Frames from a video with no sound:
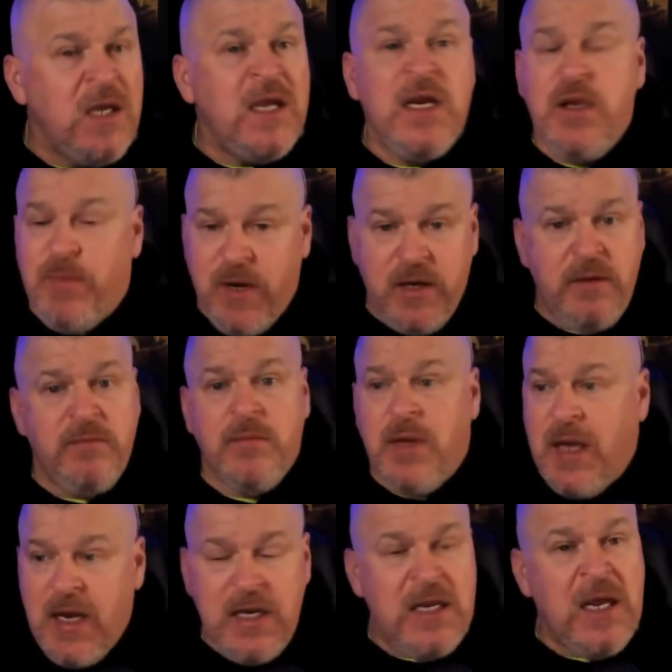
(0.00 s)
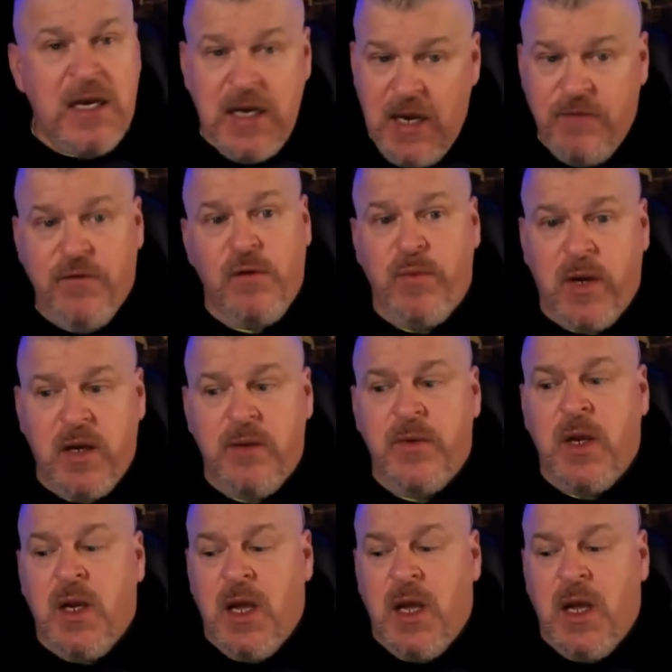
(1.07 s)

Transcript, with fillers: Anybody, any and everybody.